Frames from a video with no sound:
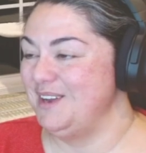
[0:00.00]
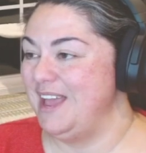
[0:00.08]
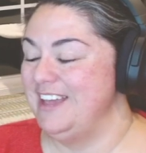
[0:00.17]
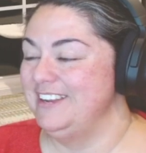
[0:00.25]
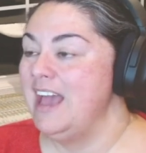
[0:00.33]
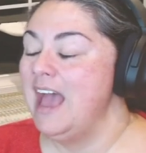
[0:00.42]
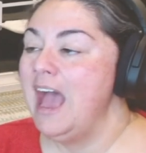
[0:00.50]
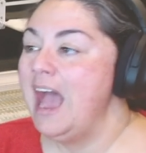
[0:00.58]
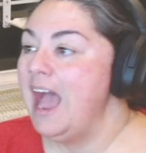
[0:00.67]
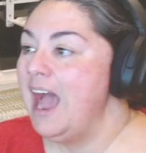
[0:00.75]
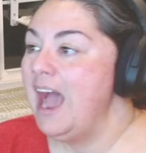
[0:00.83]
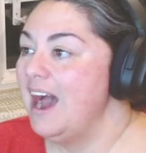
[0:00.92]
And
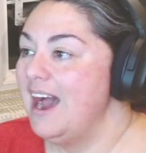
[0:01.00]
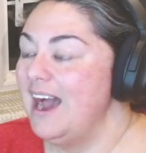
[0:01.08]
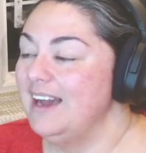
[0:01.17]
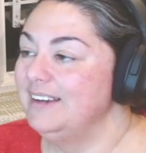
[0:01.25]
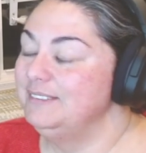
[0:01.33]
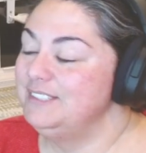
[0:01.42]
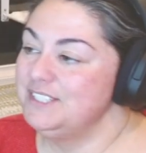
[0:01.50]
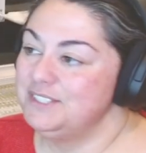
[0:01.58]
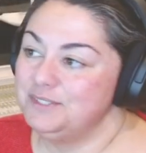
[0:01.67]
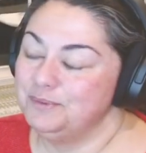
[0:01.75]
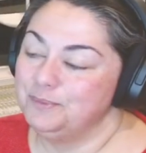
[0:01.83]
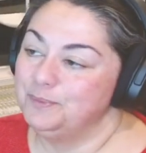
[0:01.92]

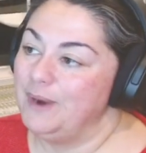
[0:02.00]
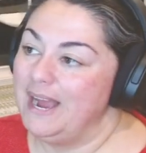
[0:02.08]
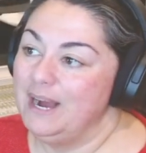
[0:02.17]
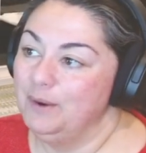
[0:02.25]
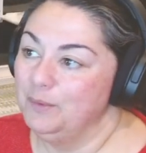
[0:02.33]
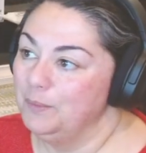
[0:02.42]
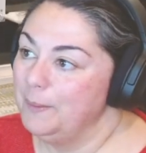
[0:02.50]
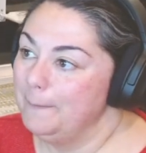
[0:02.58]
just wow.